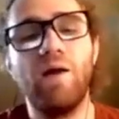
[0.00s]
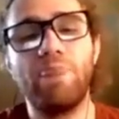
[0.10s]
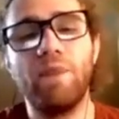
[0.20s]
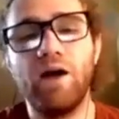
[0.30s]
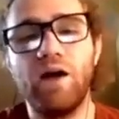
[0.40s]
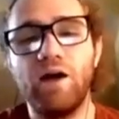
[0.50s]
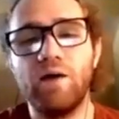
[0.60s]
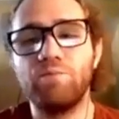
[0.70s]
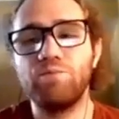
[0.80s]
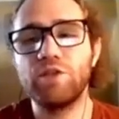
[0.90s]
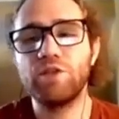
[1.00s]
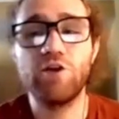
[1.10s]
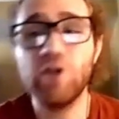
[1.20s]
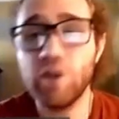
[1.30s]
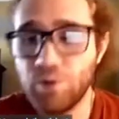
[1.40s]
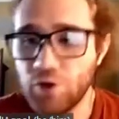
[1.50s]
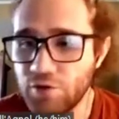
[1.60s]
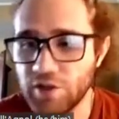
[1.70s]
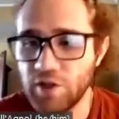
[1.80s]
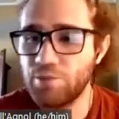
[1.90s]
um, security
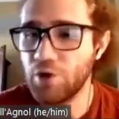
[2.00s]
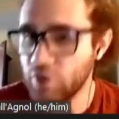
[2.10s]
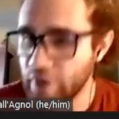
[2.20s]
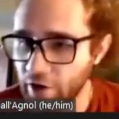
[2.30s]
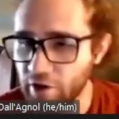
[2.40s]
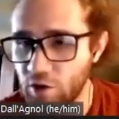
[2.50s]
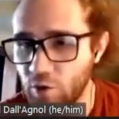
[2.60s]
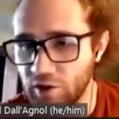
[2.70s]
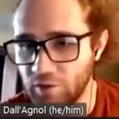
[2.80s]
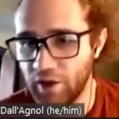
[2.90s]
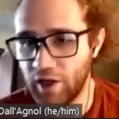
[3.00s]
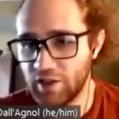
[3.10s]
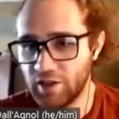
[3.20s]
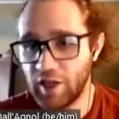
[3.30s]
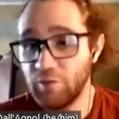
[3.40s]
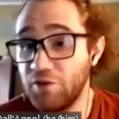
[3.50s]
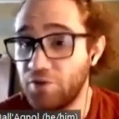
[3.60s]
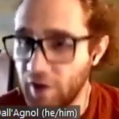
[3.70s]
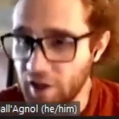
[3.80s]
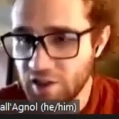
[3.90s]
proofs that broke down in the quantum case can be
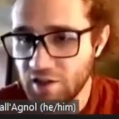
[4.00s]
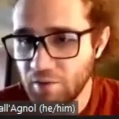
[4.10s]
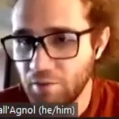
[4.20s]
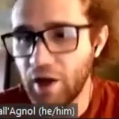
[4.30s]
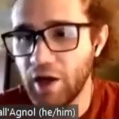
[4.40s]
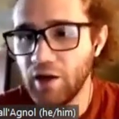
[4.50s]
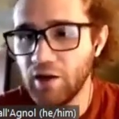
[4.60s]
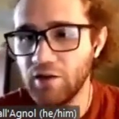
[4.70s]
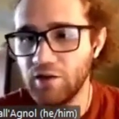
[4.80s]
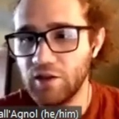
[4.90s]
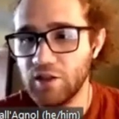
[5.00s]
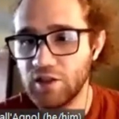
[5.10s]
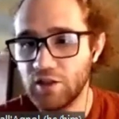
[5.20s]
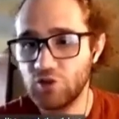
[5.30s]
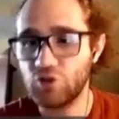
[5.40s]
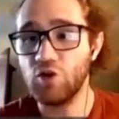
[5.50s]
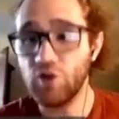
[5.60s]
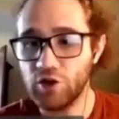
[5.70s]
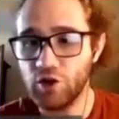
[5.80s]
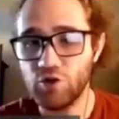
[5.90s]
fixed by this
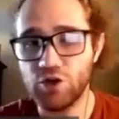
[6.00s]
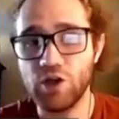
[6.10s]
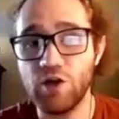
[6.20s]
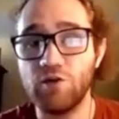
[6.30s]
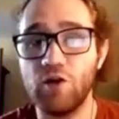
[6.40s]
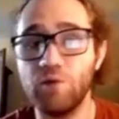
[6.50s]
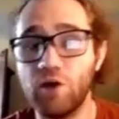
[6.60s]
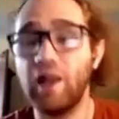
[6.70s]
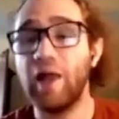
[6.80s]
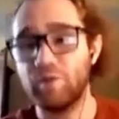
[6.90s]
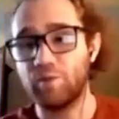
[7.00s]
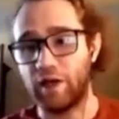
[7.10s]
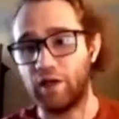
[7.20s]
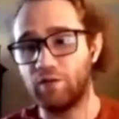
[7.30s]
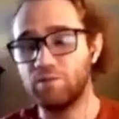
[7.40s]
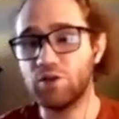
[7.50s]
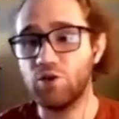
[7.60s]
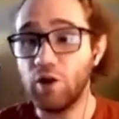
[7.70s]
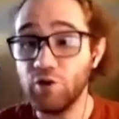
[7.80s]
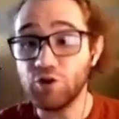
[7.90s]
stronger notion of co collapse binding. So
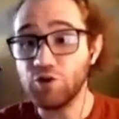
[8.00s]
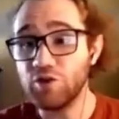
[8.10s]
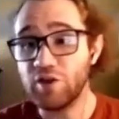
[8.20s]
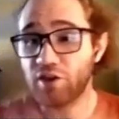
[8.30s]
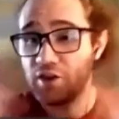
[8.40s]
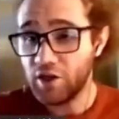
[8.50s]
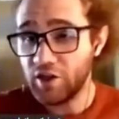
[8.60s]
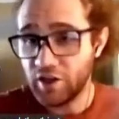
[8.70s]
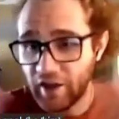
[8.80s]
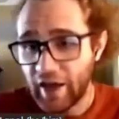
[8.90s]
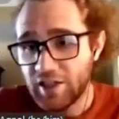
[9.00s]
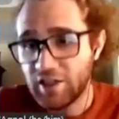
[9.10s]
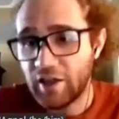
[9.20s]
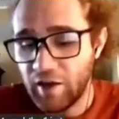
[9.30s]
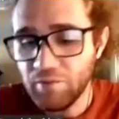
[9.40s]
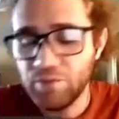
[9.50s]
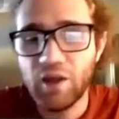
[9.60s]
I'll introduce a third and last game,